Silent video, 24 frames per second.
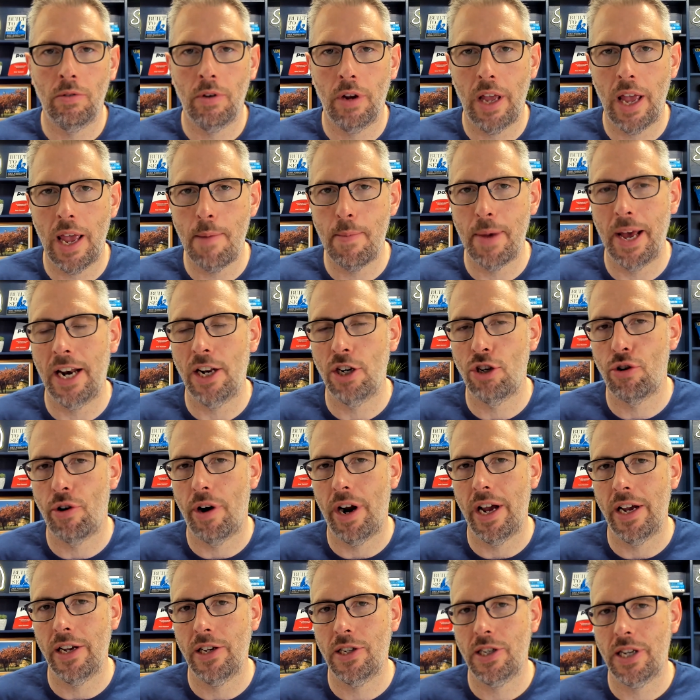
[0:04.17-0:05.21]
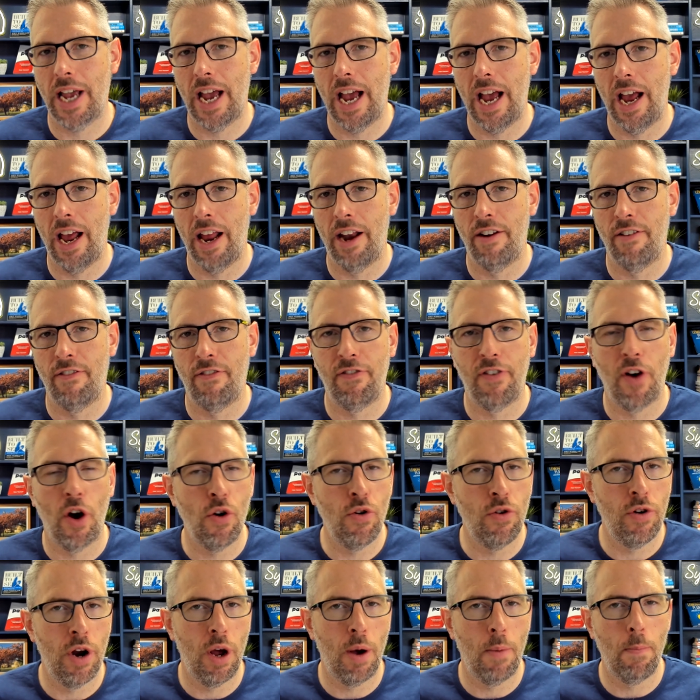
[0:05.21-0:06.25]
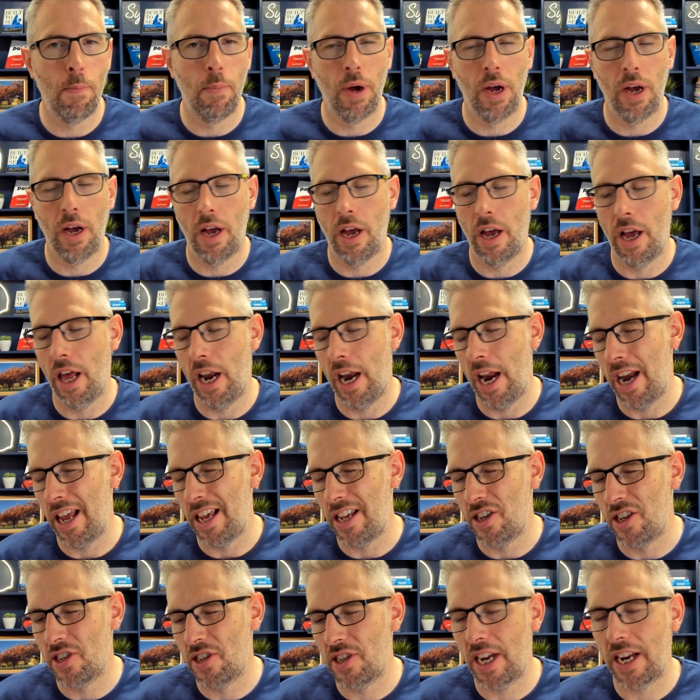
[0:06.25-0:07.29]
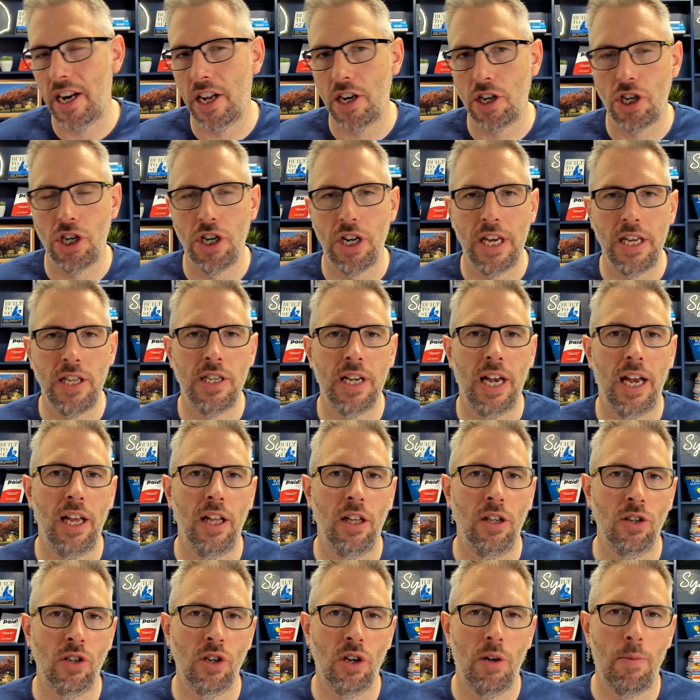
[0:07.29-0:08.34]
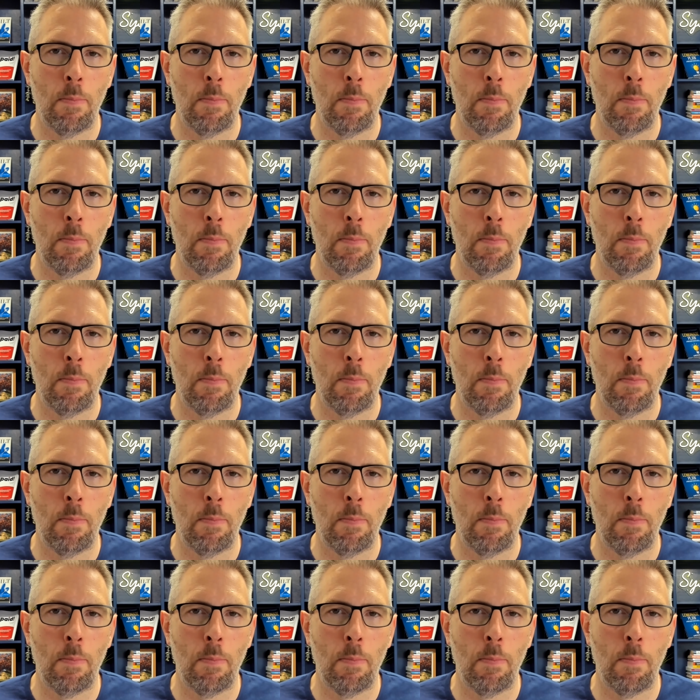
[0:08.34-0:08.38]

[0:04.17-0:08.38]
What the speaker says: email address and phone number and any signature details